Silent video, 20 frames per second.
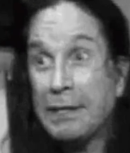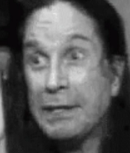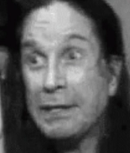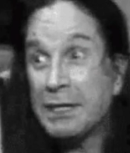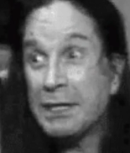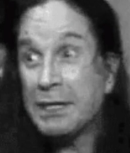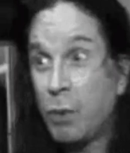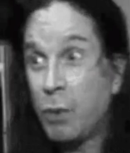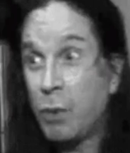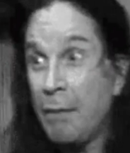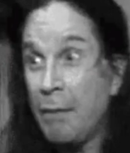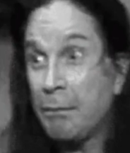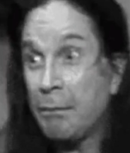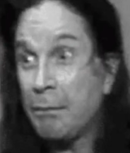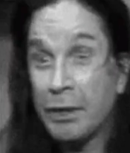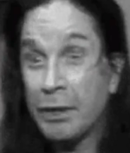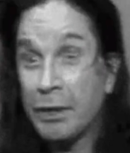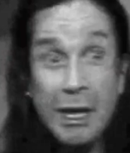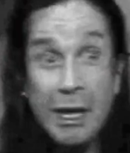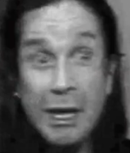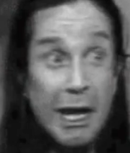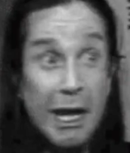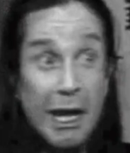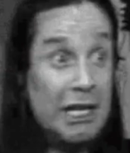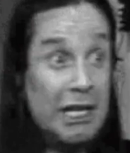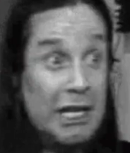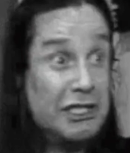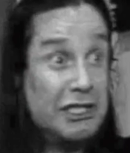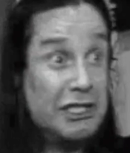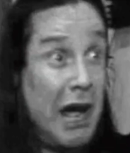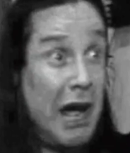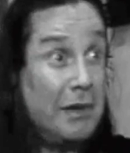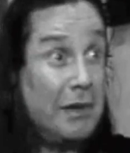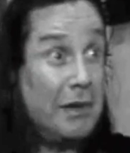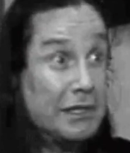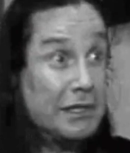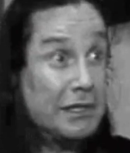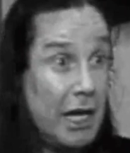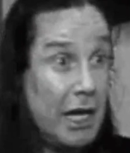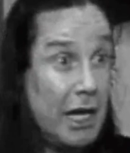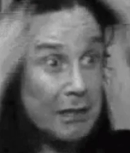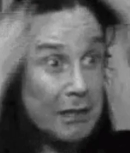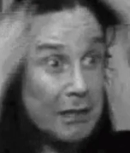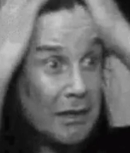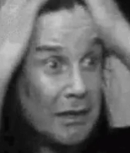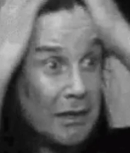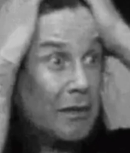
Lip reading: Osbourne. He lives down the street from me.